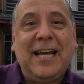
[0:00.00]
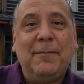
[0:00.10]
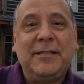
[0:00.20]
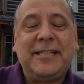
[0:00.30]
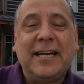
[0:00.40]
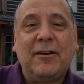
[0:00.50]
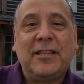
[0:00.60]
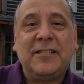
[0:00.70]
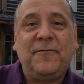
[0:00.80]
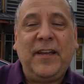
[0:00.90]
time to check
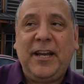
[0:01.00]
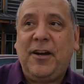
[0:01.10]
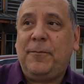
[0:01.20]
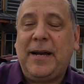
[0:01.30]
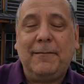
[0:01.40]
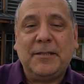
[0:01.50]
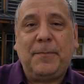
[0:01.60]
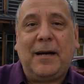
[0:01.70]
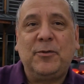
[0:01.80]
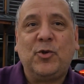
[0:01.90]
out this video. My name is
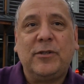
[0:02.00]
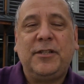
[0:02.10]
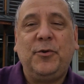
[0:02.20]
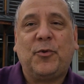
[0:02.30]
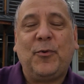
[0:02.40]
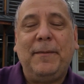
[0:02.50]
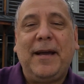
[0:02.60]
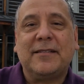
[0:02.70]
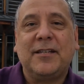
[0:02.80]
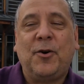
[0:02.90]
Bob Georgiou with
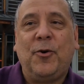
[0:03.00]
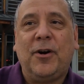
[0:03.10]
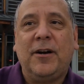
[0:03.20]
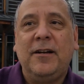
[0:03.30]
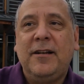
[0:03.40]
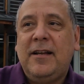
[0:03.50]
Remax Accord.